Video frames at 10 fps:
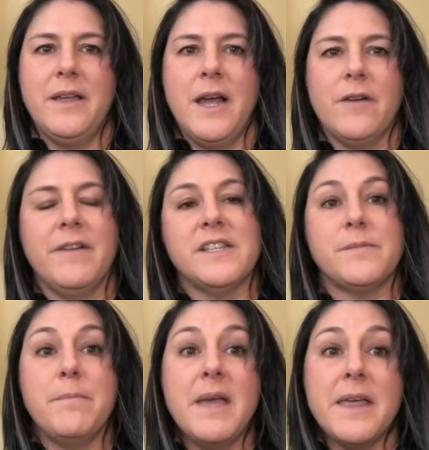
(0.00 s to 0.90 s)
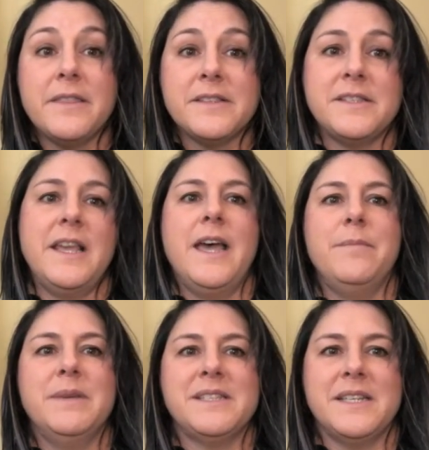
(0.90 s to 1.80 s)
vest myths
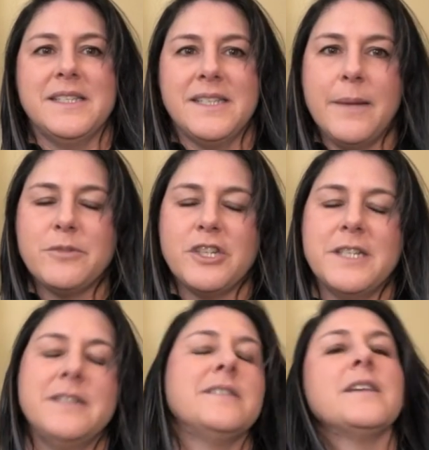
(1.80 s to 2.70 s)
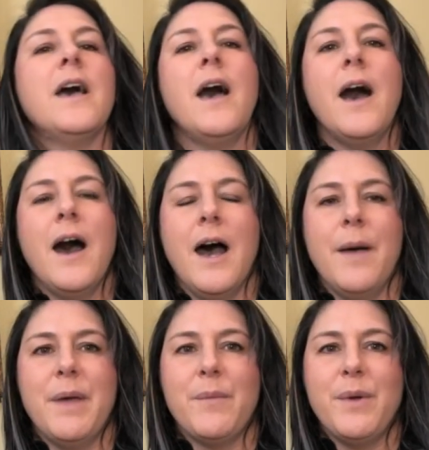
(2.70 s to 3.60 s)
and misconceptions.
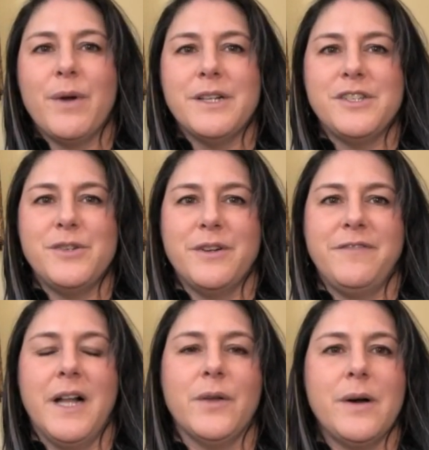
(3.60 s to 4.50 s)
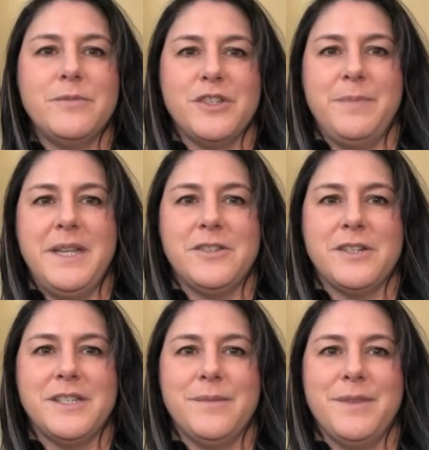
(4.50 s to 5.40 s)
And we wanted to do a follow-up just based
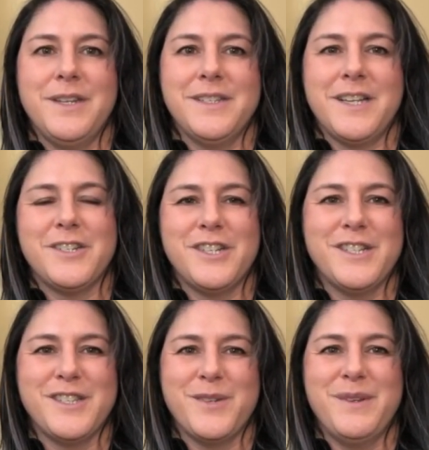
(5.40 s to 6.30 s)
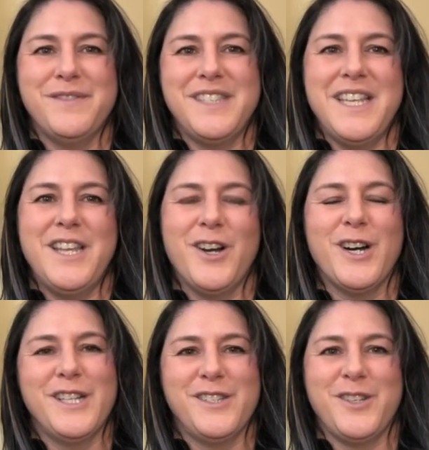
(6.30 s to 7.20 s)
on some of the discussions that we've seen
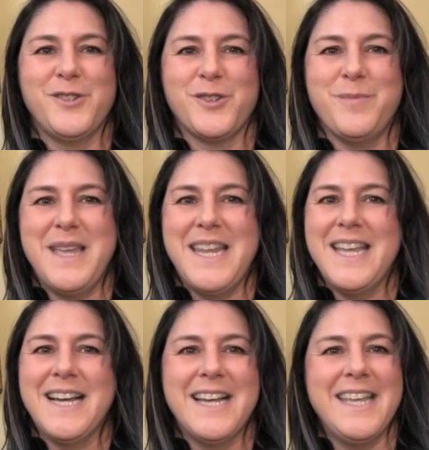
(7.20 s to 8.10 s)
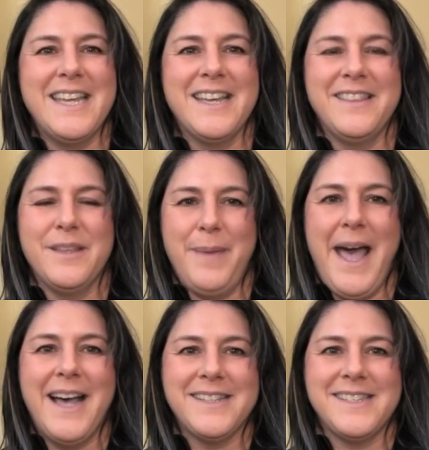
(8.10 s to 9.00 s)
on social media in the
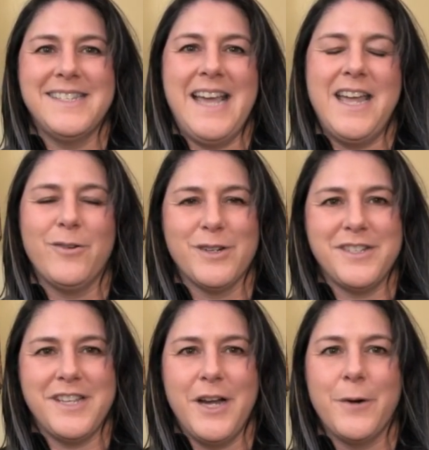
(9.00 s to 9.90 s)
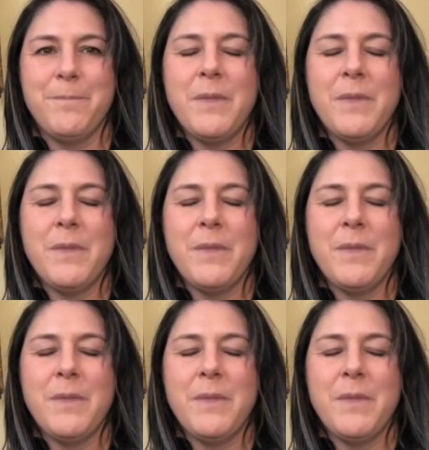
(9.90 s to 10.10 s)
past day or so.